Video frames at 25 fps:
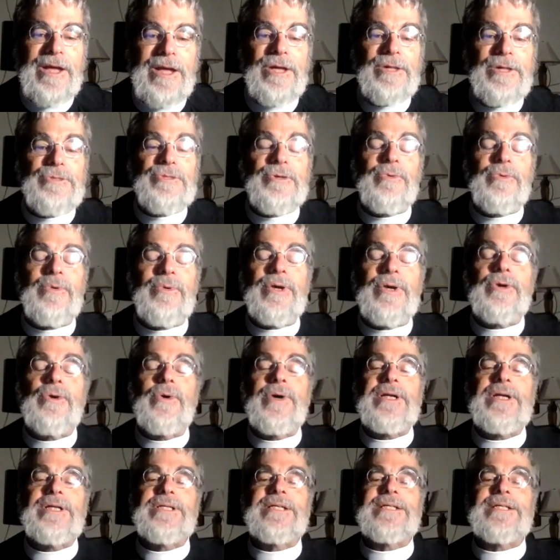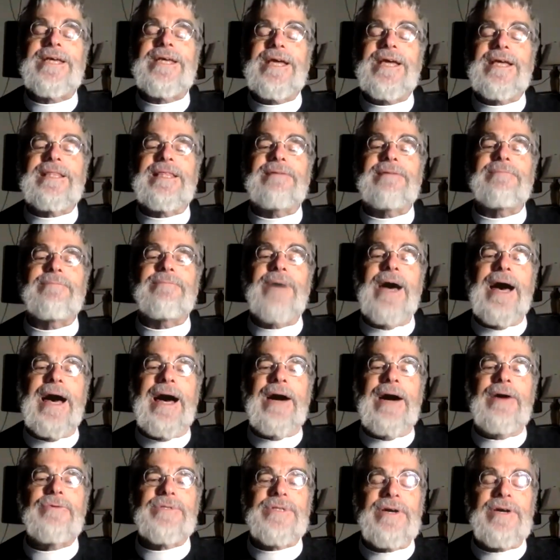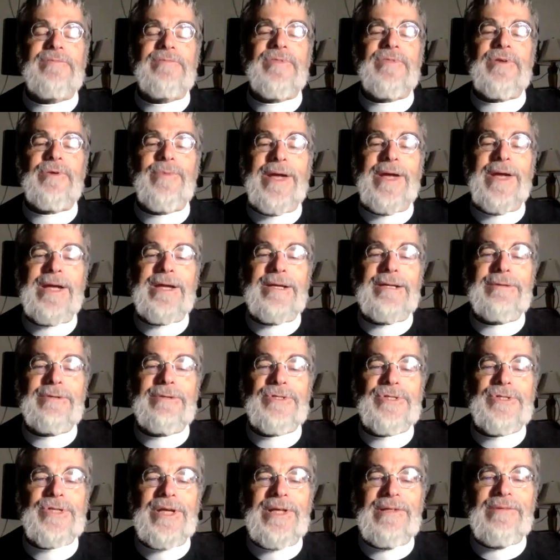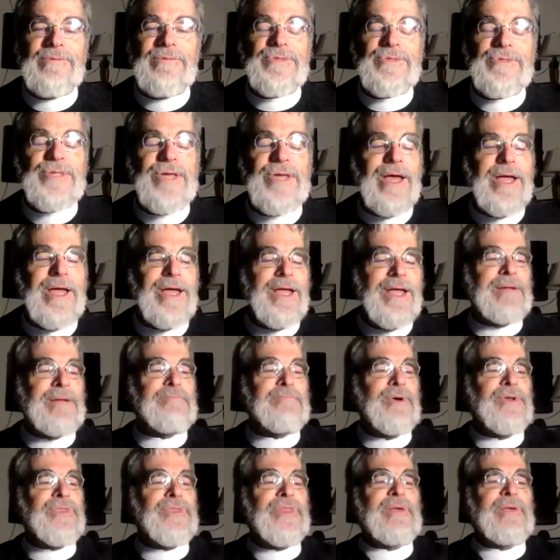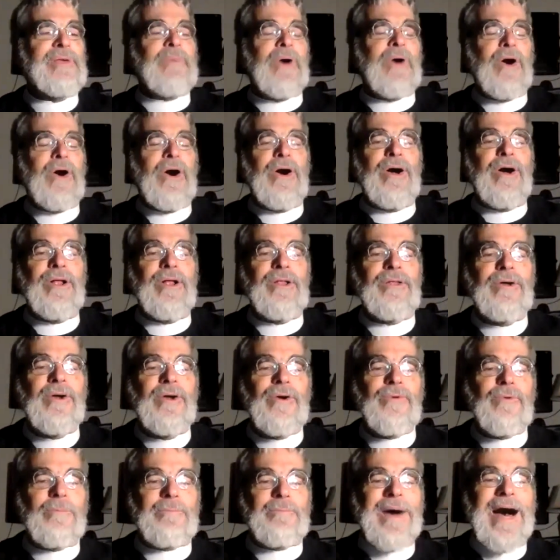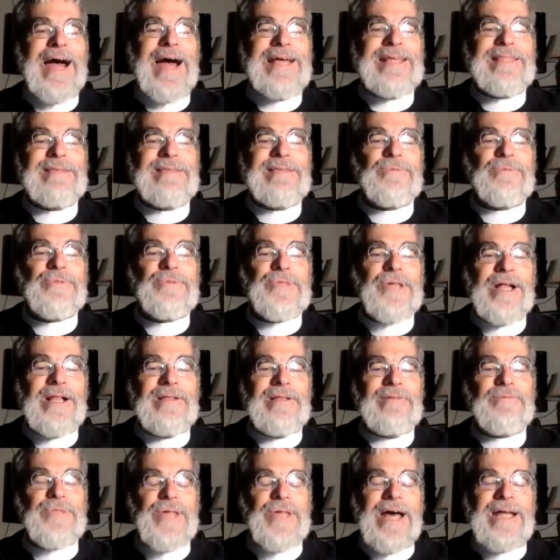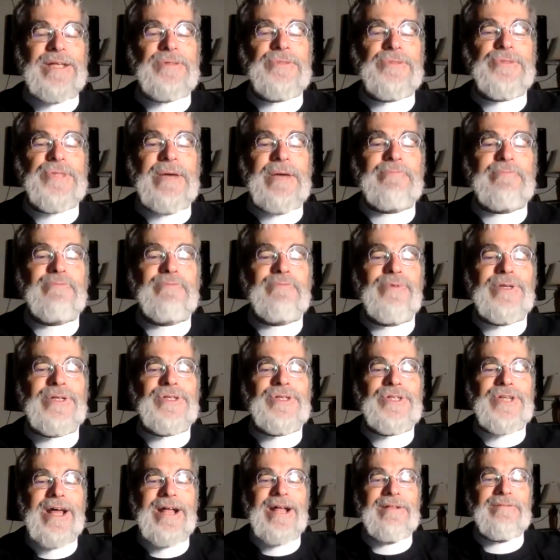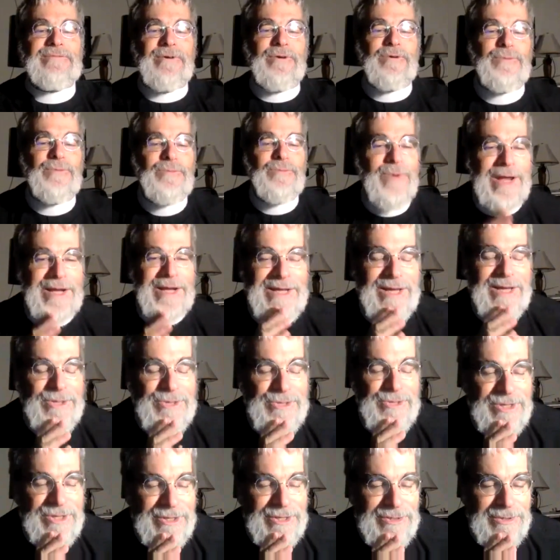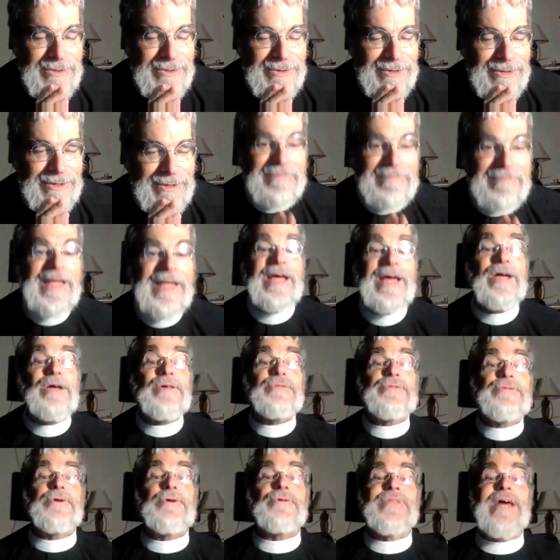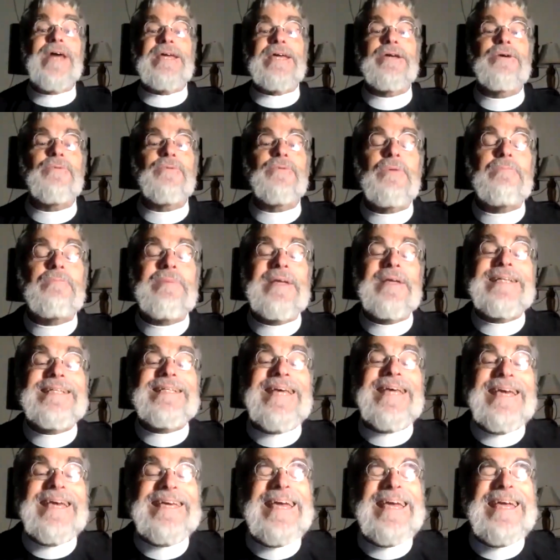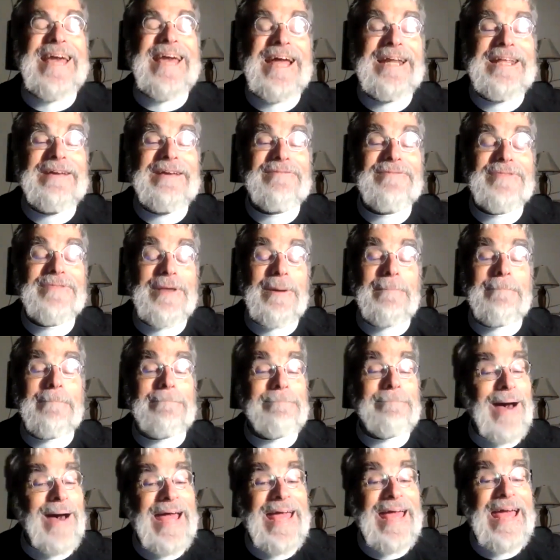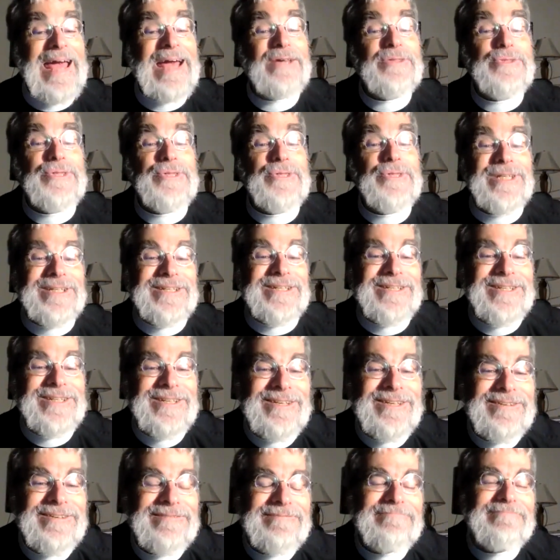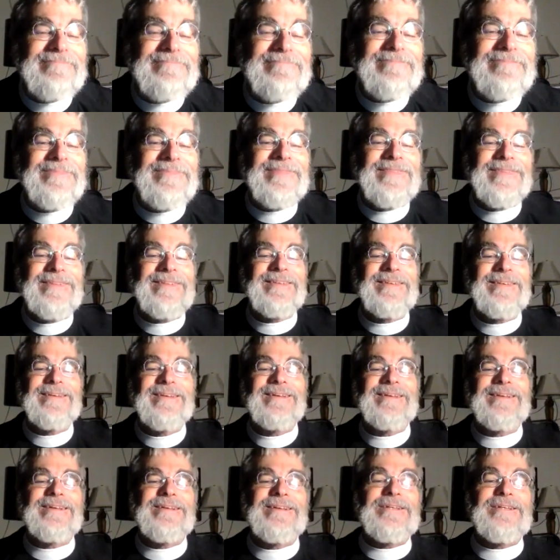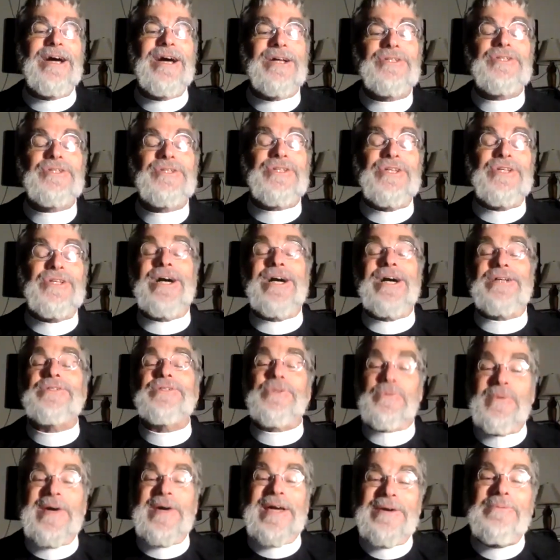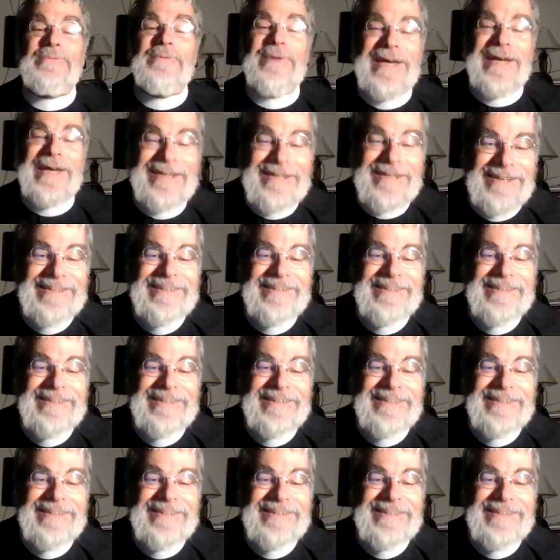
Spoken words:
So we're going to take them out of the regular shelves and put them all by themselves on a separate shelf right next to the door, so that you won't be taking any of them by accident." Nudge, nudge, wink, wink.